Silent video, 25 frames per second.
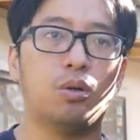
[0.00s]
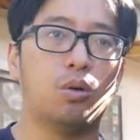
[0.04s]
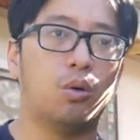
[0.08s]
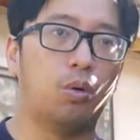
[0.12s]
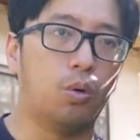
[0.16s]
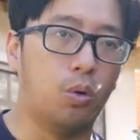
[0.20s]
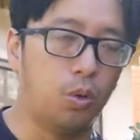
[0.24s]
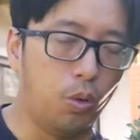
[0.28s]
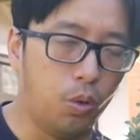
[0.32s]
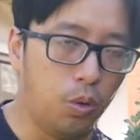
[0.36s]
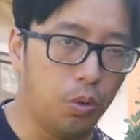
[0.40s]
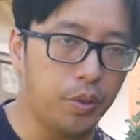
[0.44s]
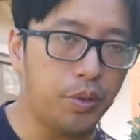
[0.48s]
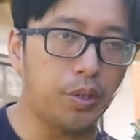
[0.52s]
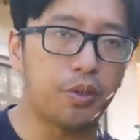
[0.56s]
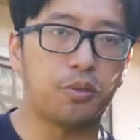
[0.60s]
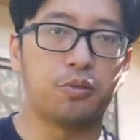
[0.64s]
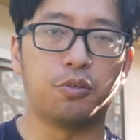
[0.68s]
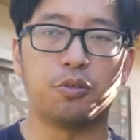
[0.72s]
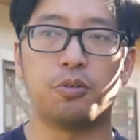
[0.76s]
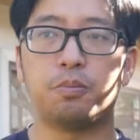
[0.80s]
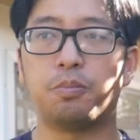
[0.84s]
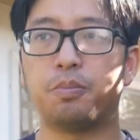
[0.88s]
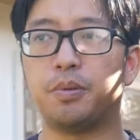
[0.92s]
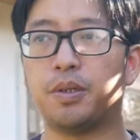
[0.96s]
or it
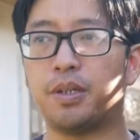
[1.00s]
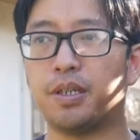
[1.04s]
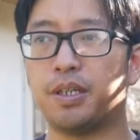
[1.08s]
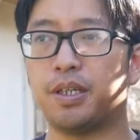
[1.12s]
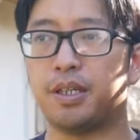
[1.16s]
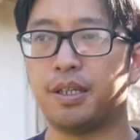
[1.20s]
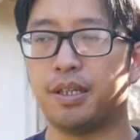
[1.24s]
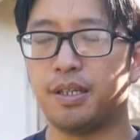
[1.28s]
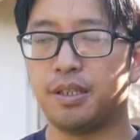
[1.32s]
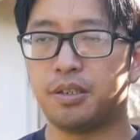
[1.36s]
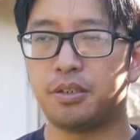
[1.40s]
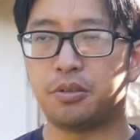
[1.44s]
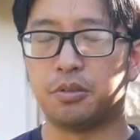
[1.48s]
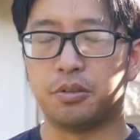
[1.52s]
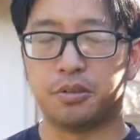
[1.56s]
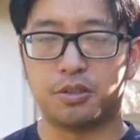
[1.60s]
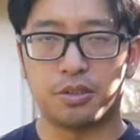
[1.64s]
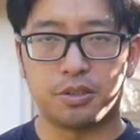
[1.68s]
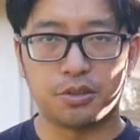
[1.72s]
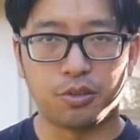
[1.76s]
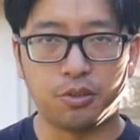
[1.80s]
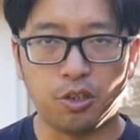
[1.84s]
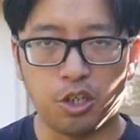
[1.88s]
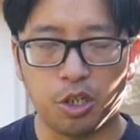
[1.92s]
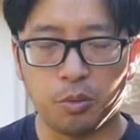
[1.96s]
could be to
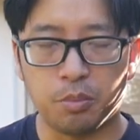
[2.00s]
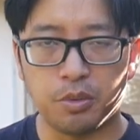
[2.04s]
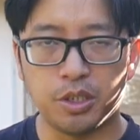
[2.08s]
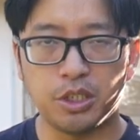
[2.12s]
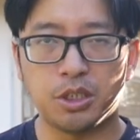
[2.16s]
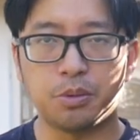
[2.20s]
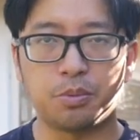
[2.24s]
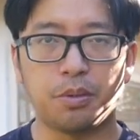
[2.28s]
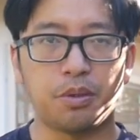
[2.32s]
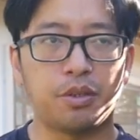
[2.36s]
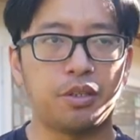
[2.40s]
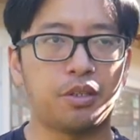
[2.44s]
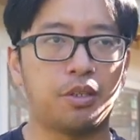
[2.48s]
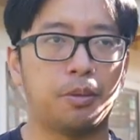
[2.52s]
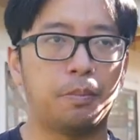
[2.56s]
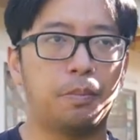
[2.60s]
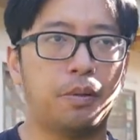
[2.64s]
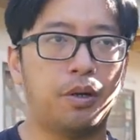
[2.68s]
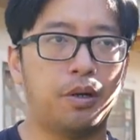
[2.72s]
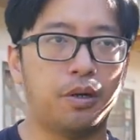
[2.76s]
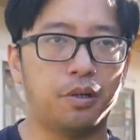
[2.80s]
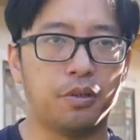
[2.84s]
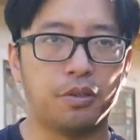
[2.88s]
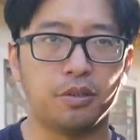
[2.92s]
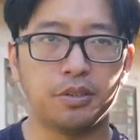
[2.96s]
skirmish with an
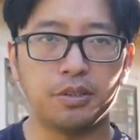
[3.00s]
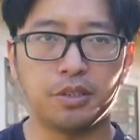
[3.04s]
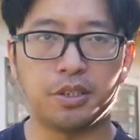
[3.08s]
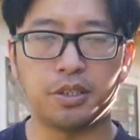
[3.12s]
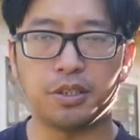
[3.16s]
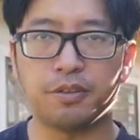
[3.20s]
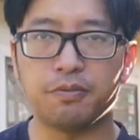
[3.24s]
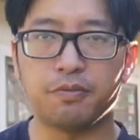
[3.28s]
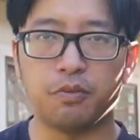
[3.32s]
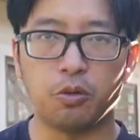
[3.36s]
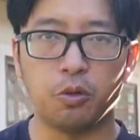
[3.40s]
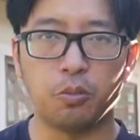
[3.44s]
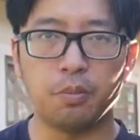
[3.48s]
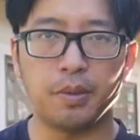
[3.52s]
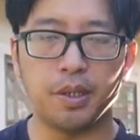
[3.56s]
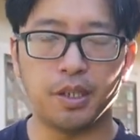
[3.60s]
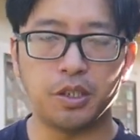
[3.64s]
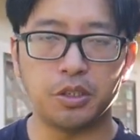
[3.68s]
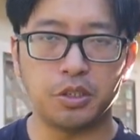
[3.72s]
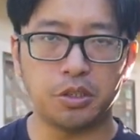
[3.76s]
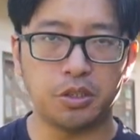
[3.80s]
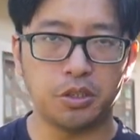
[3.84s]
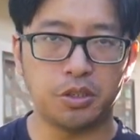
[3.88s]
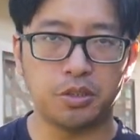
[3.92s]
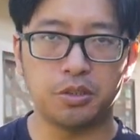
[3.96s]
opposing
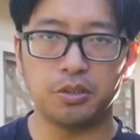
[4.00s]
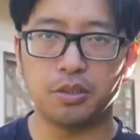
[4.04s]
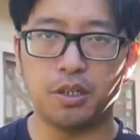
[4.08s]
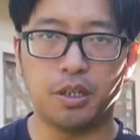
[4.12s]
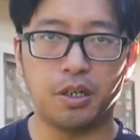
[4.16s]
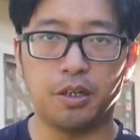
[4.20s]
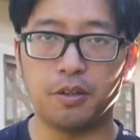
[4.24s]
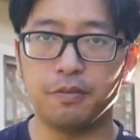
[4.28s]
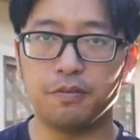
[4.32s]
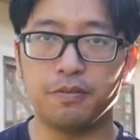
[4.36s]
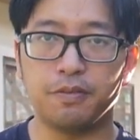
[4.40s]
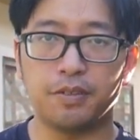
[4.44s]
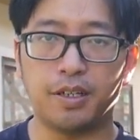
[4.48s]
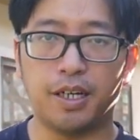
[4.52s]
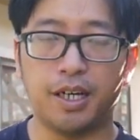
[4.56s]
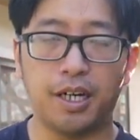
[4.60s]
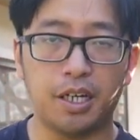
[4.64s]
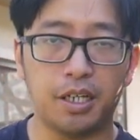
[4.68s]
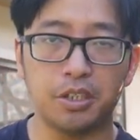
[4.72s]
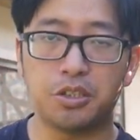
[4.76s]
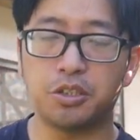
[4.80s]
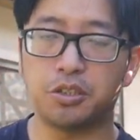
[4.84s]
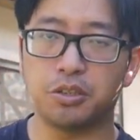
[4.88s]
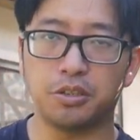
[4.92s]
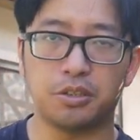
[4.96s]
formation of
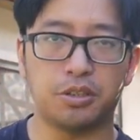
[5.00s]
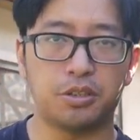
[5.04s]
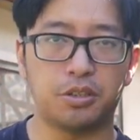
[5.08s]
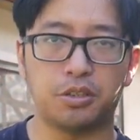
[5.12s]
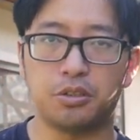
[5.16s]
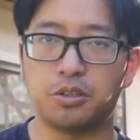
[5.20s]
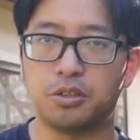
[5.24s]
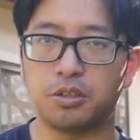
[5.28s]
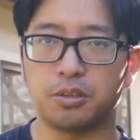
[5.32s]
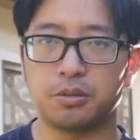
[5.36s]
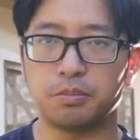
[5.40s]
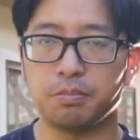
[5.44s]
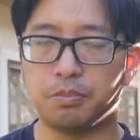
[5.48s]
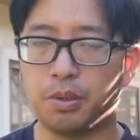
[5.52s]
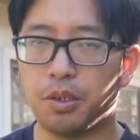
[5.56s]
archers using